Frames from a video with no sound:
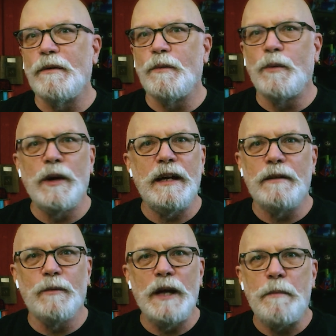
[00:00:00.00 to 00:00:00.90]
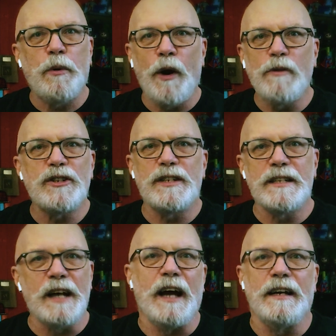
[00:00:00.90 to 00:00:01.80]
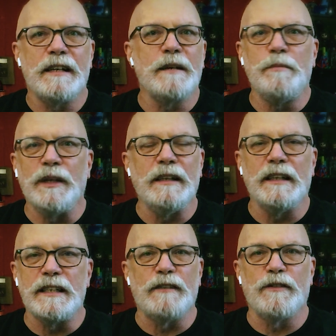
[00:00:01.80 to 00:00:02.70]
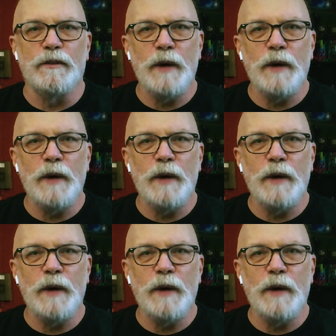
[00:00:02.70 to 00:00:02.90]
we approach design in completely different